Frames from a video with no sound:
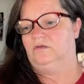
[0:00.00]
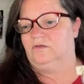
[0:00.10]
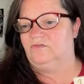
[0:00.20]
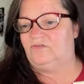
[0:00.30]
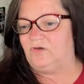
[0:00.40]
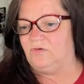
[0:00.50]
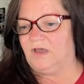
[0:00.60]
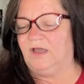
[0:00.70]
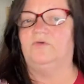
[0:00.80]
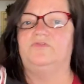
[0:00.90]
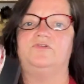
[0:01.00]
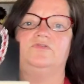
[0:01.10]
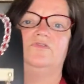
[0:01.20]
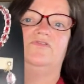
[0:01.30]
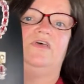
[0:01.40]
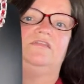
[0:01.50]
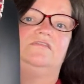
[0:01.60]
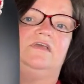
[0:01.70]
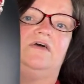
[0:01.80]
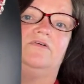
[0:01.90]
so I will do the set
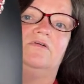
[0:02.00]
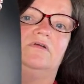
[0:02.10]
together.